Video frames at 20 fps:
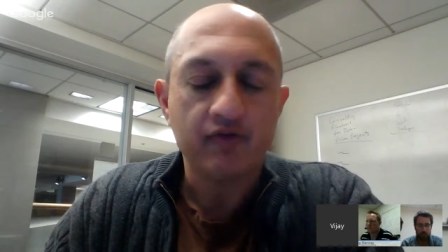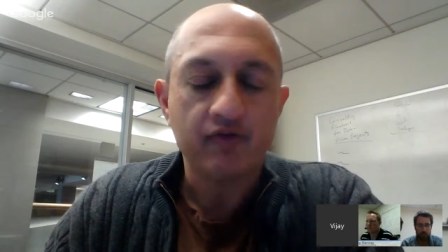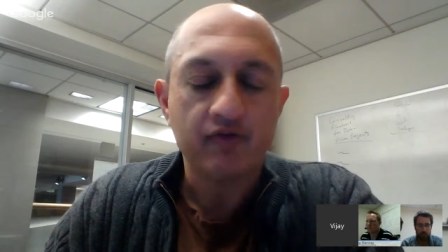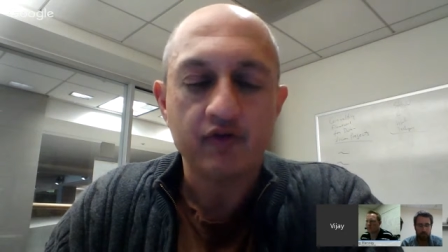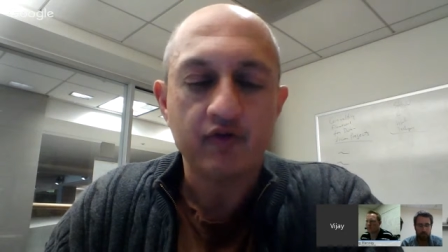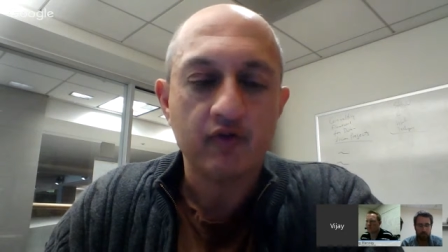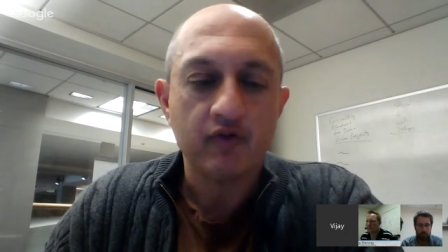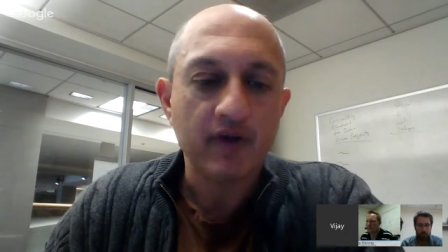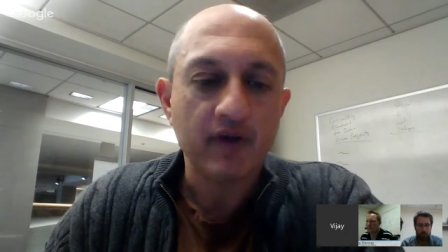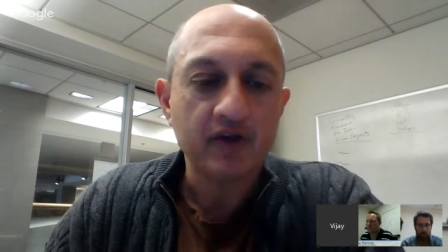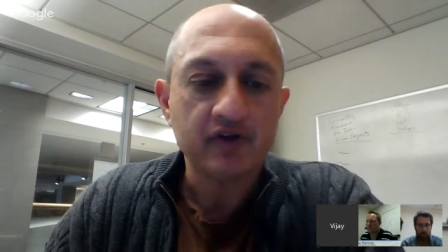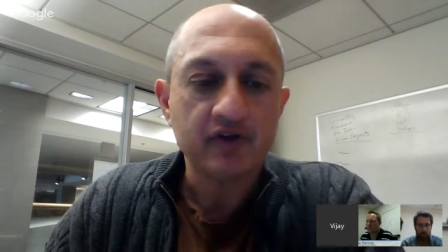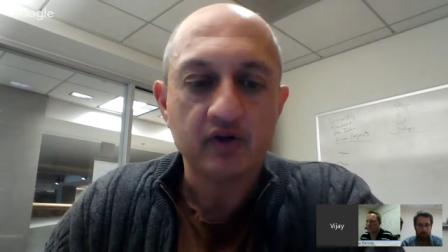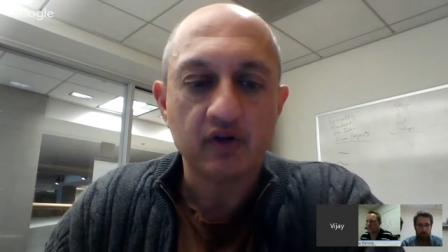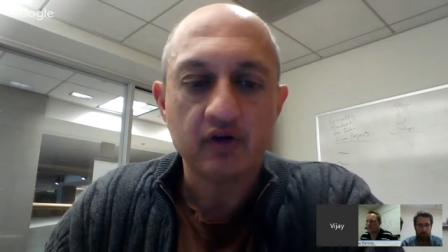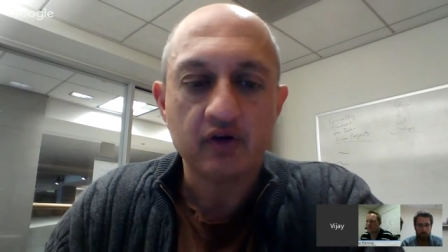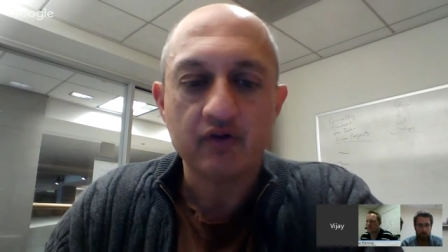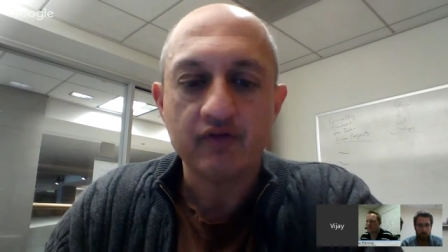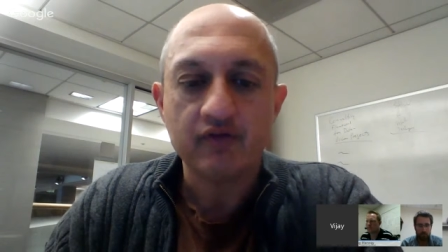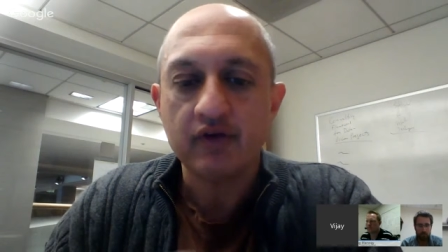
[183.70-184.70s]
for
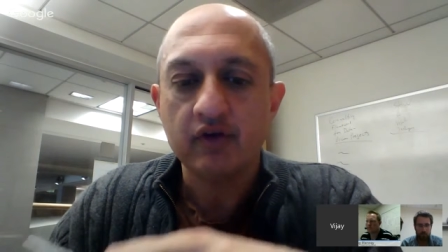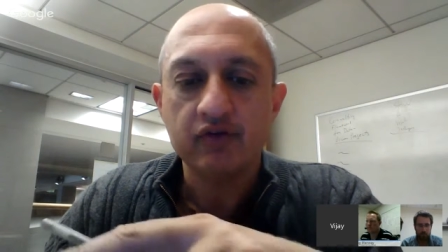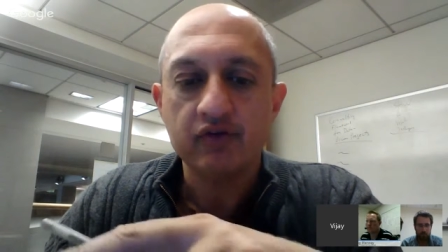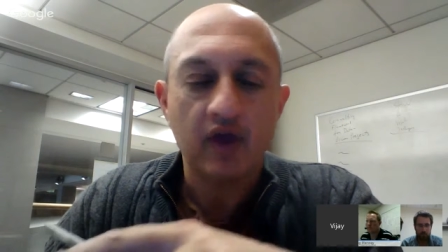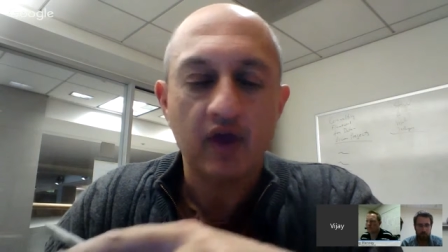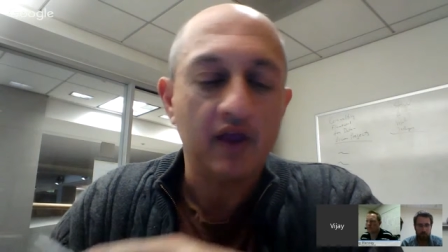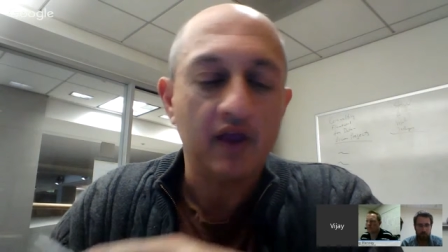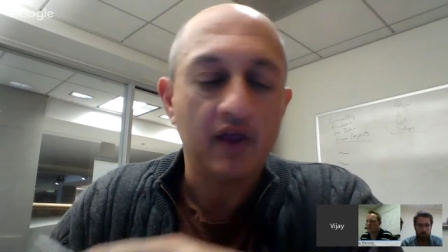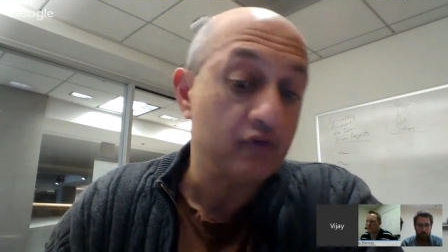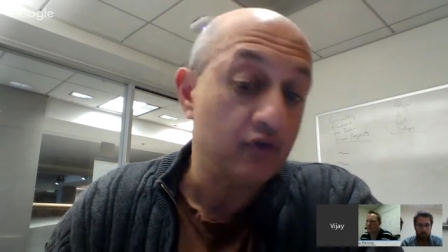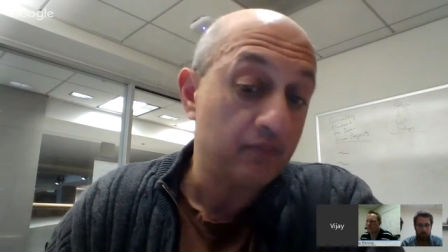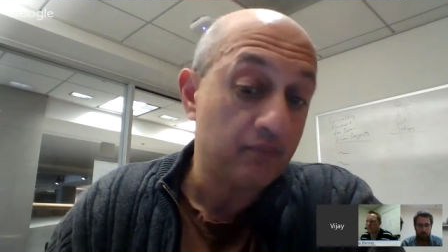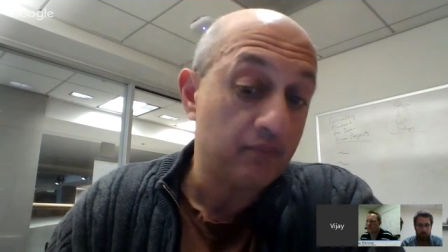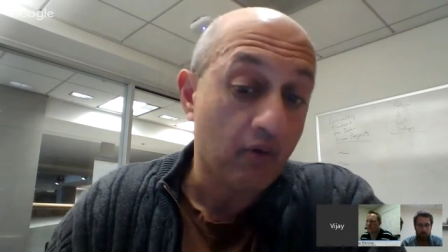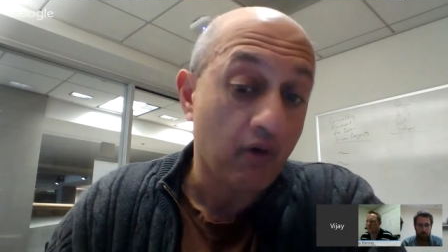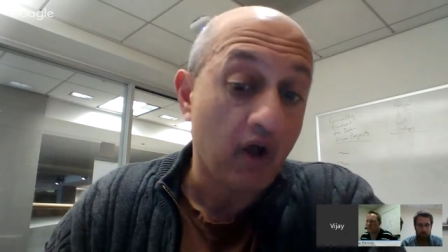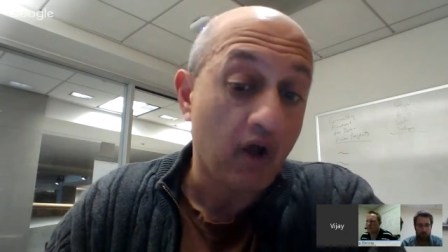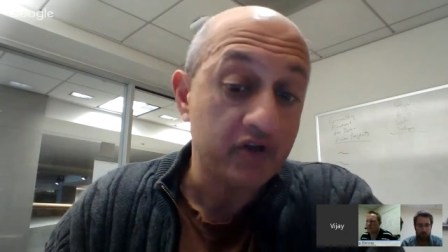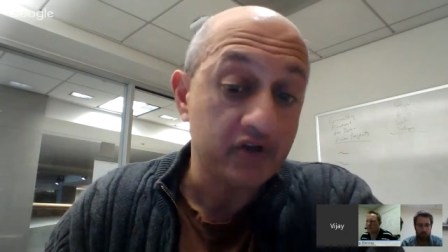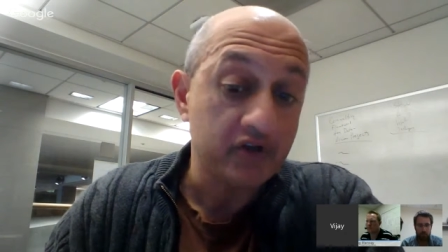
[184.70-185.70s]
informational interviews and doing
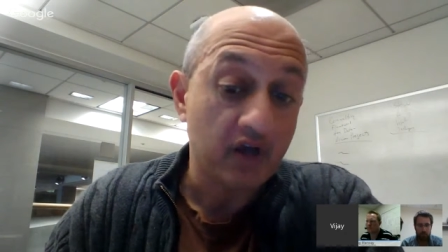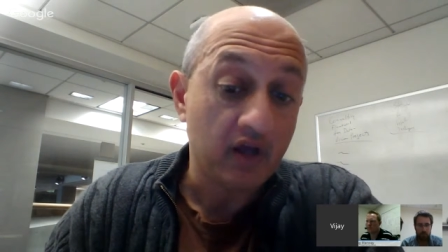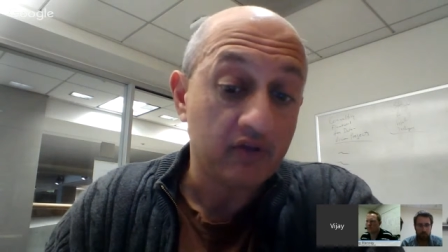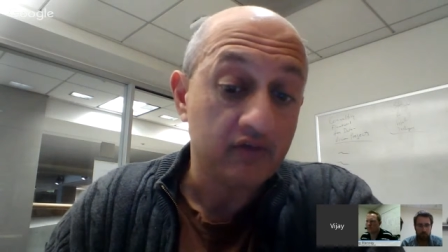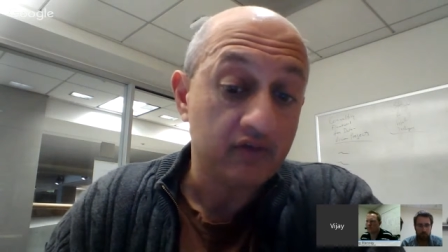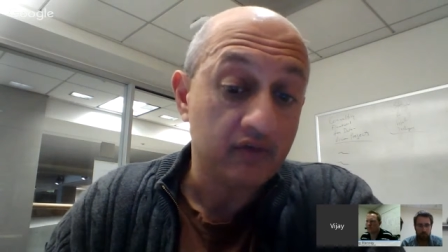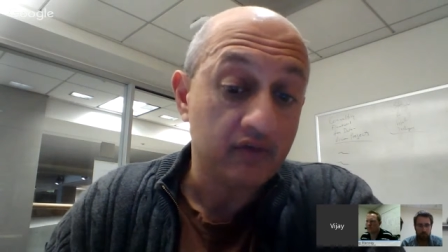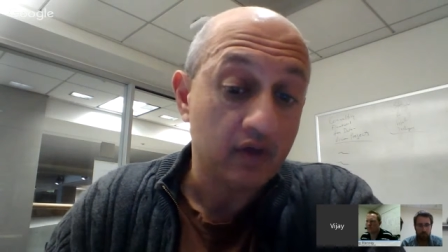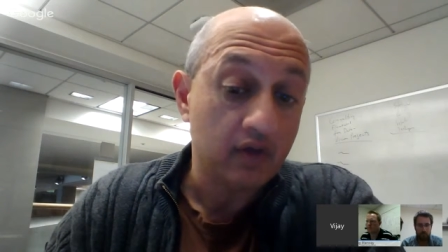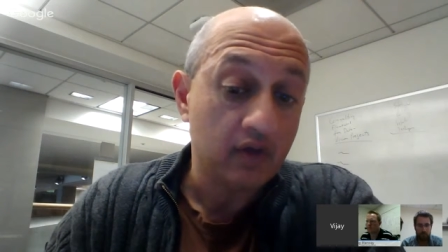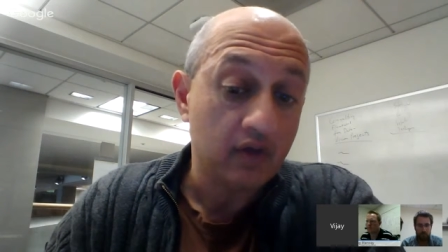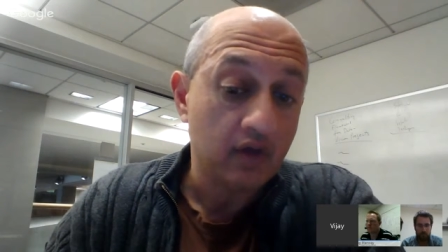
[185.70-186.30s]
projects.